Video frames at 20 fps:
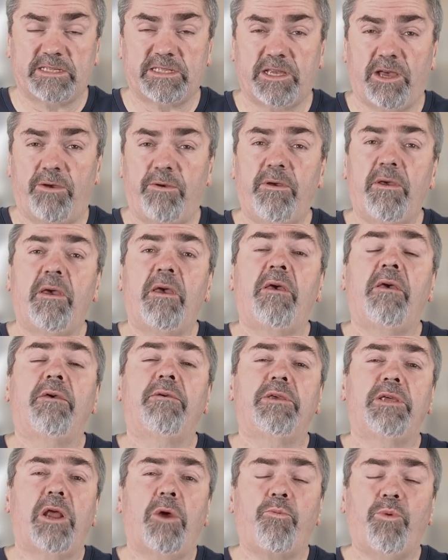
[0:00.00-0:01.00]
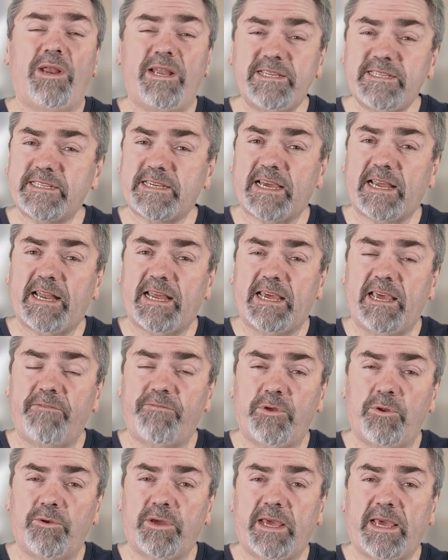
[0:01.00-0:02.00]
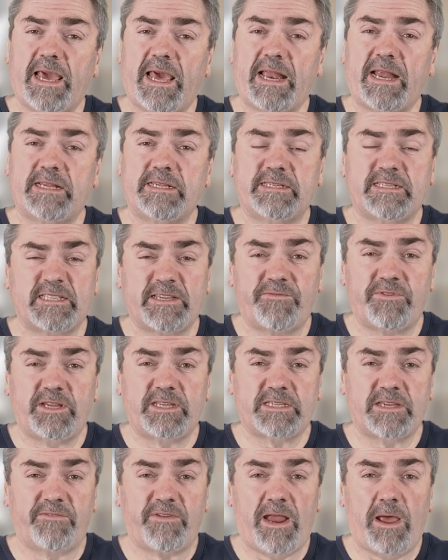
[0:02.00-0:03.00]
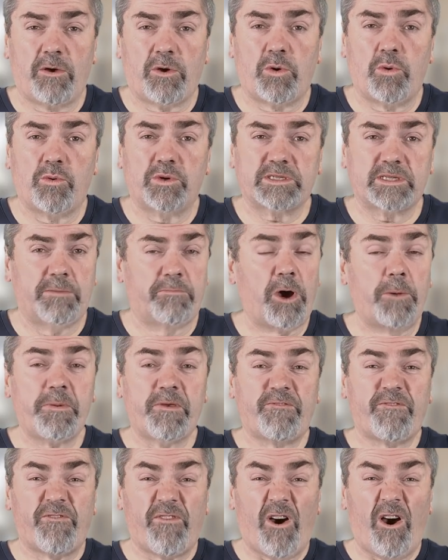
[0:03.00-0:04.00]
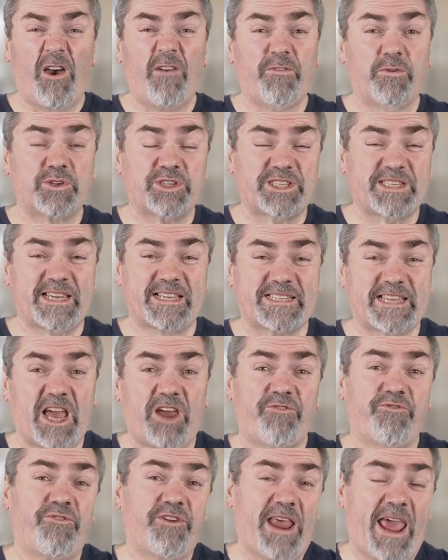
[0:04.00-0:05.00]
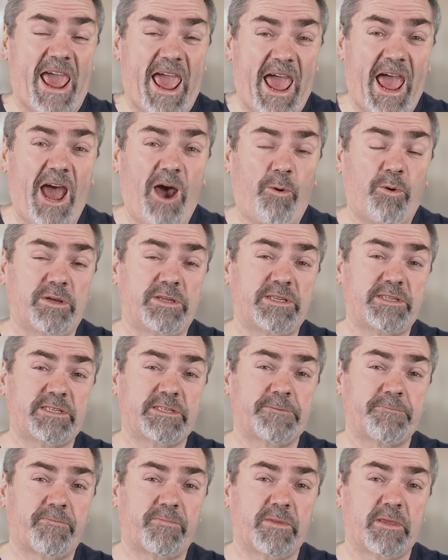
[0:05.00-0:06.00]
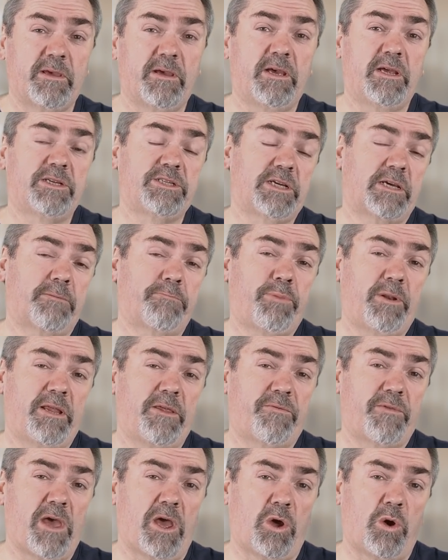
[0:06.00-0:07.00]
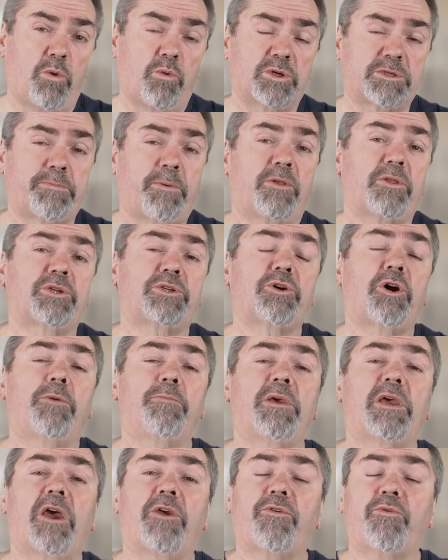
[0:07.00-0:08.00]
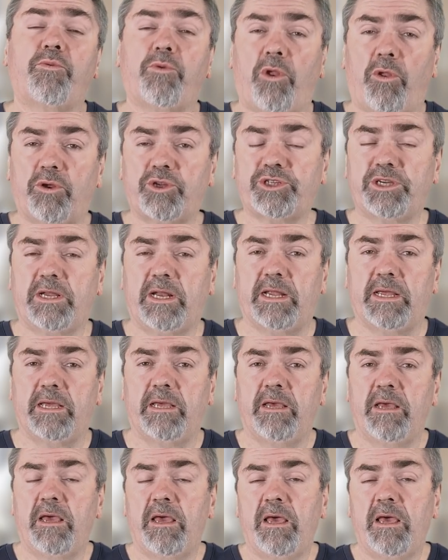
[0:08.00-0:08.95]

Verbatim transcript: So, you know, realistically, if you're looking at a seventy-seven hour course, it might be five or six hundred hours to complete that course by the time you go through it logically.